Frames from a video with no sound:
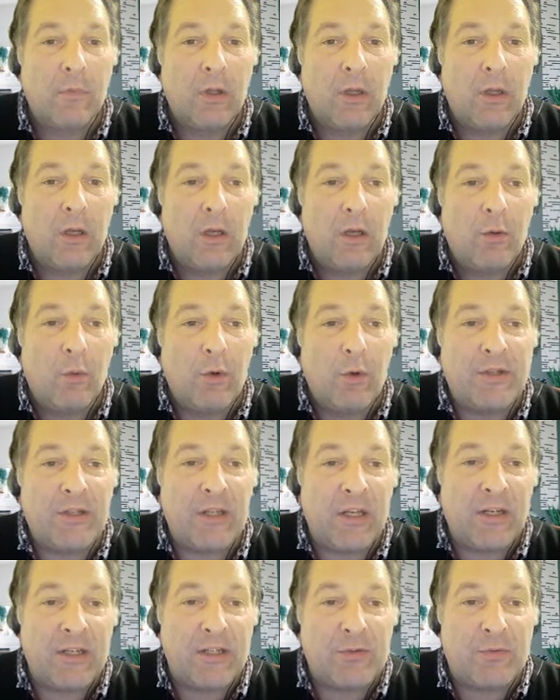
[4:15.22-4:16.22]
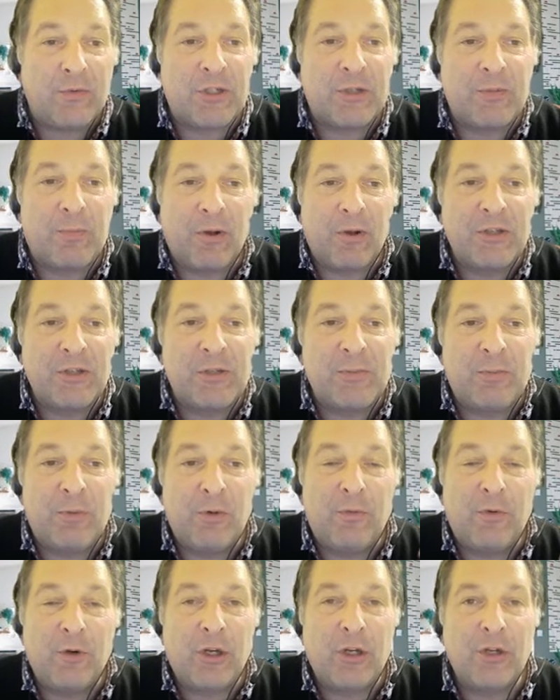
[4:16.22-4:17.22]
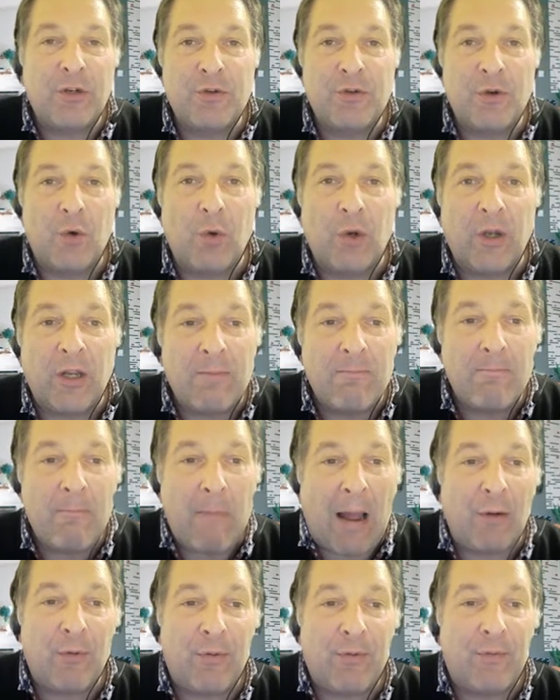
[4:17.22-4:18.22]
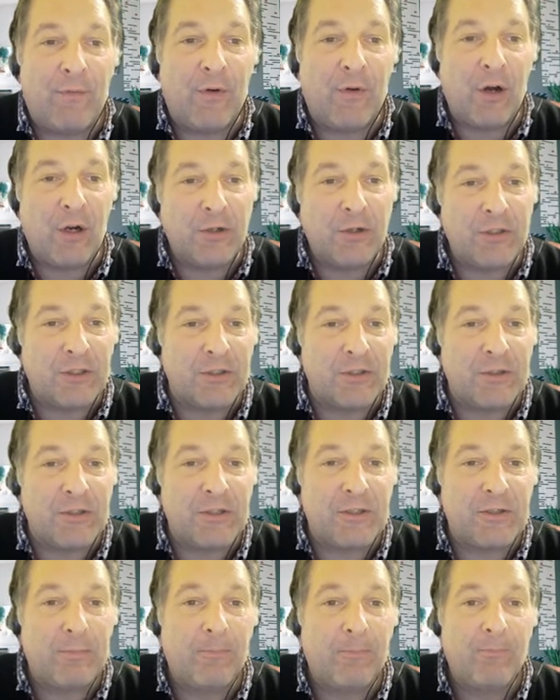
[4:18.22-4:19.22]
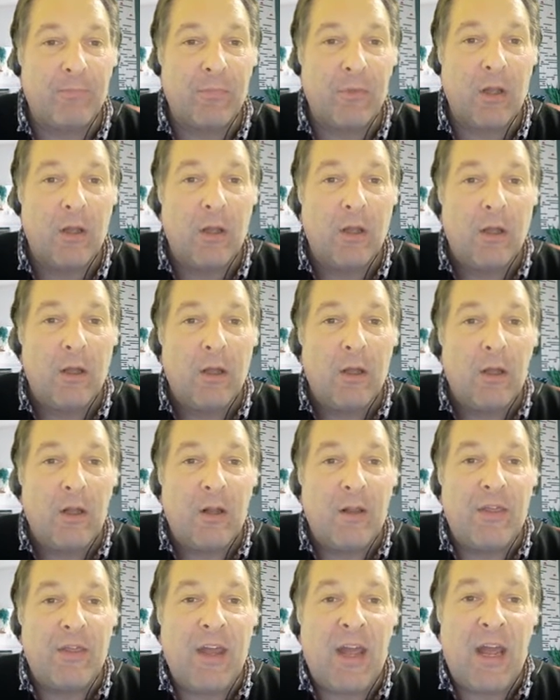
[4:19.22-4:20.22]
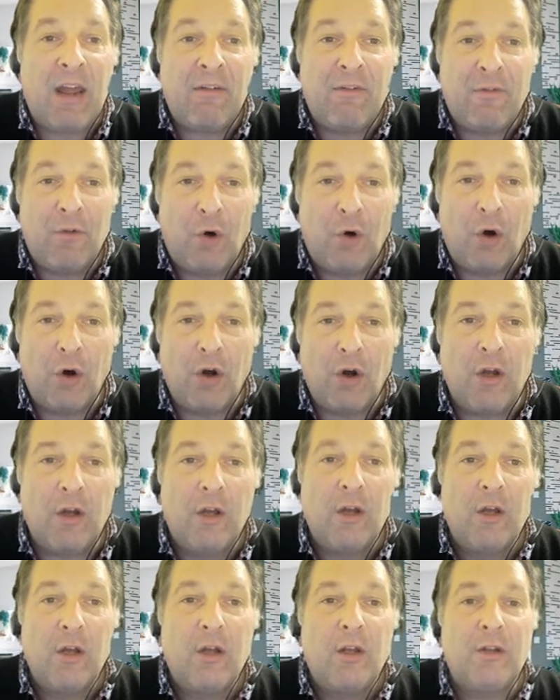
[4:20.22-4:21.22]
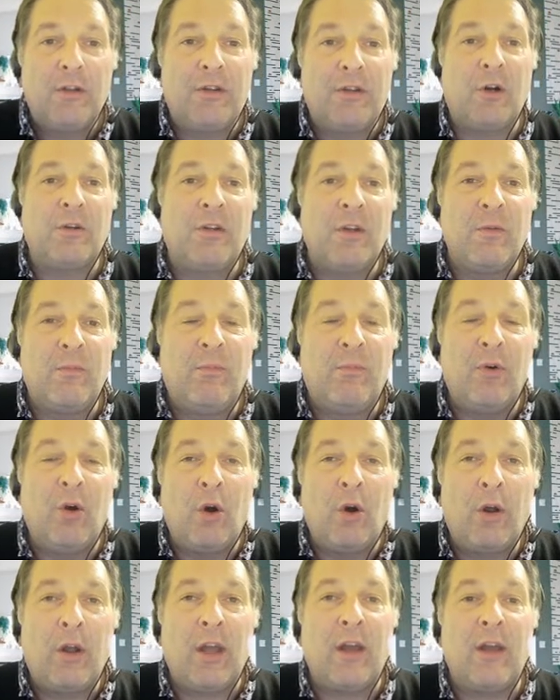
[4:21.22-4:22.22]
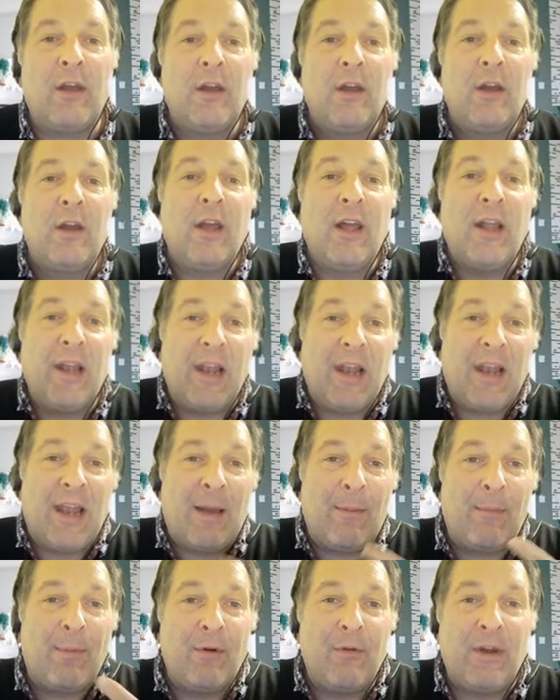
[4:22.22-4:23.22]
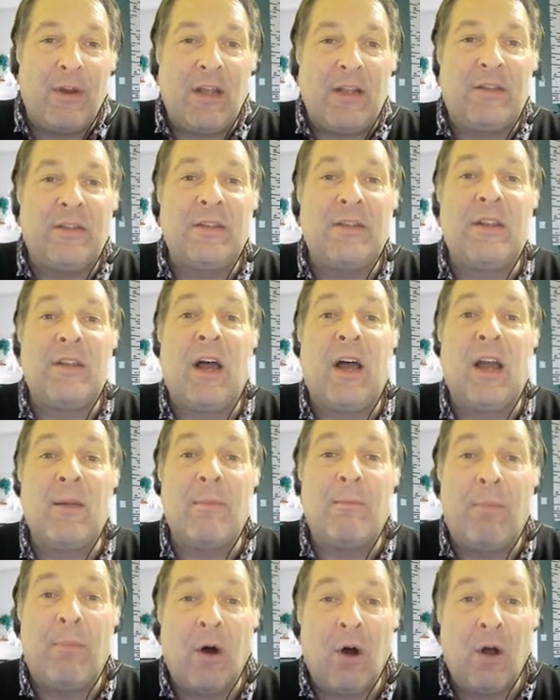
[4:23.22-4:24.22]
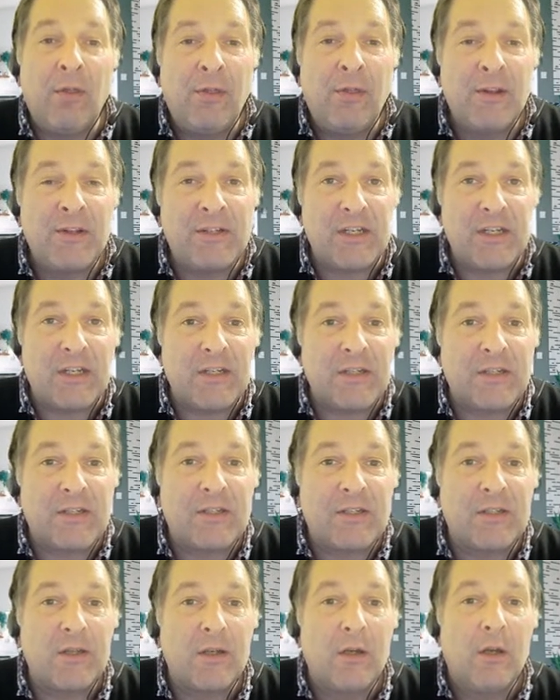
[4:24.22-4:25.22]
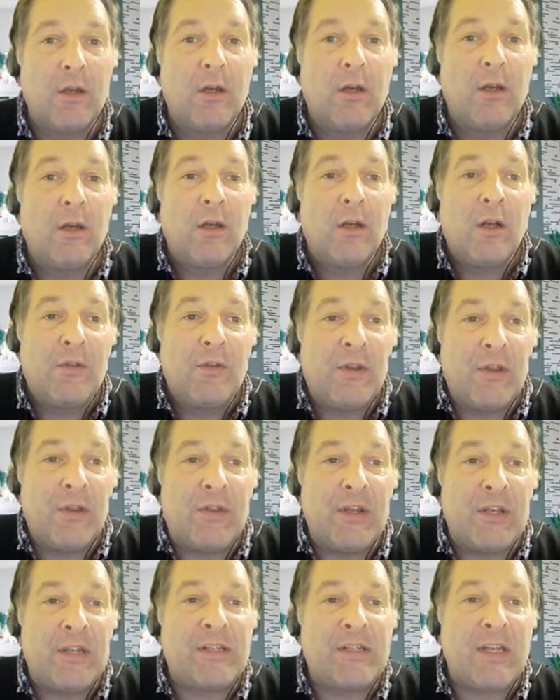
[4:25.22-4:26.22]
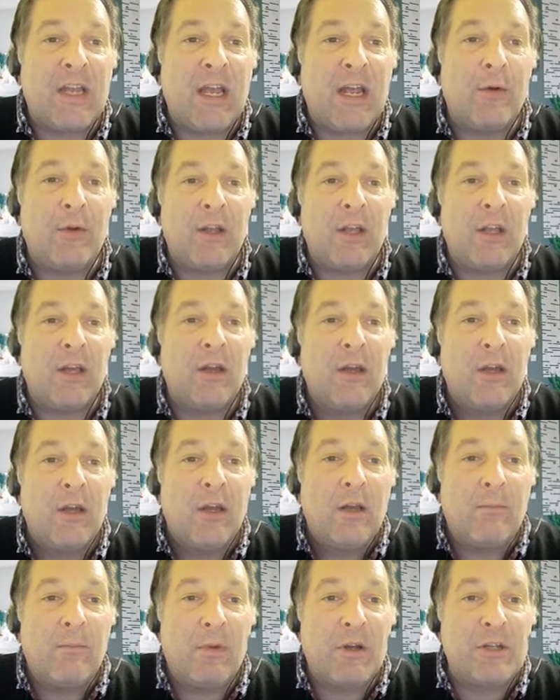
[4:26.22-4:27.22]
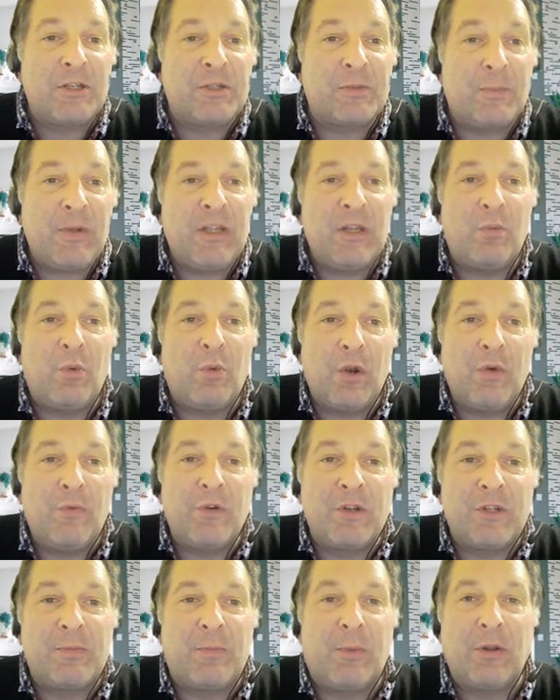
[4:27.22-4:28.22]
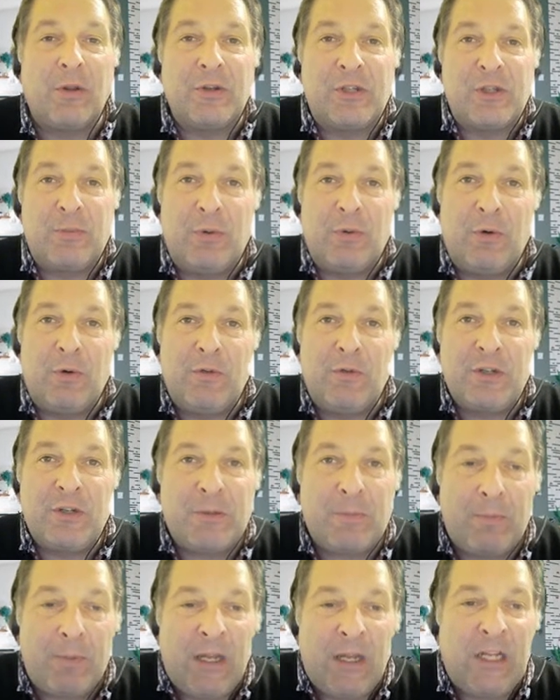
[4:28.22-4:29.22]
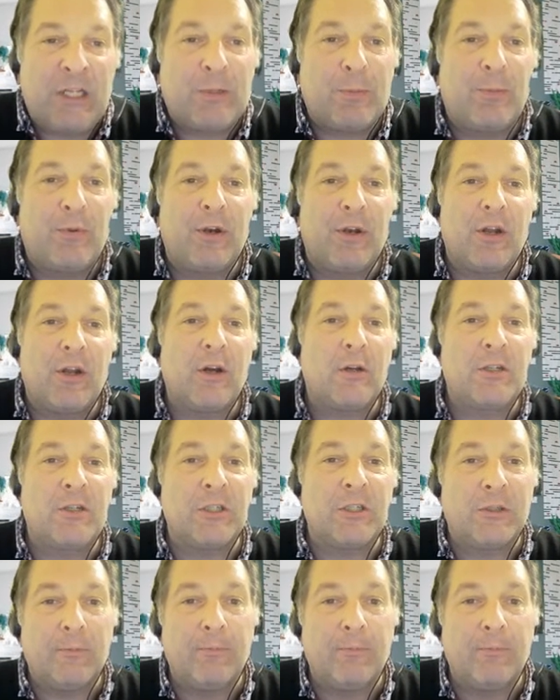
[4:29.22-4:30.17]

and it's responsible for controlling mouth functions. Therefore, Dr. Broca elaborated the hypothesis that this area must be the one responsible for speech production.